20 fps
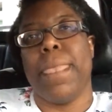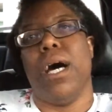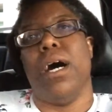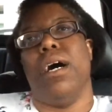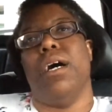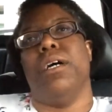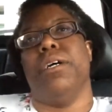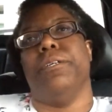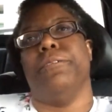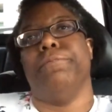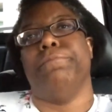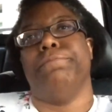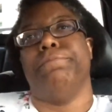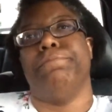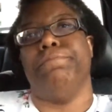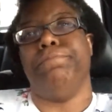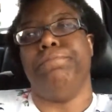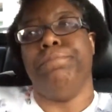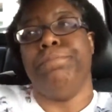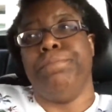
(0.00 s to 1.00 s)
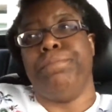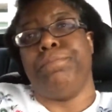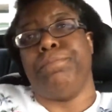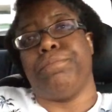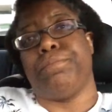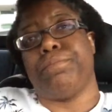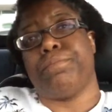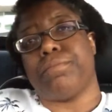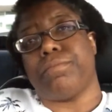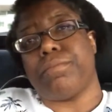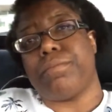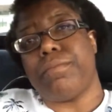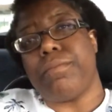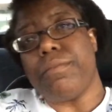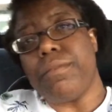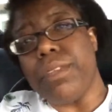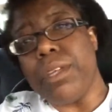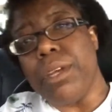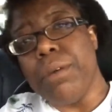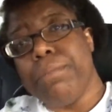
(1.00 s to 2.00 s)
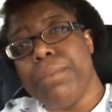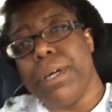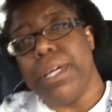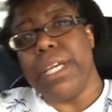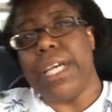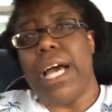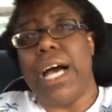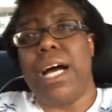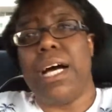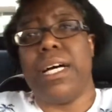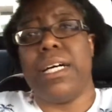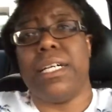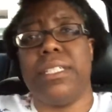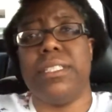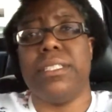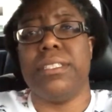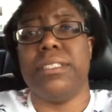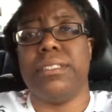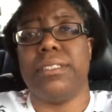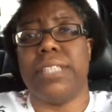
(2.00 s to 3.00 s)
But yeah,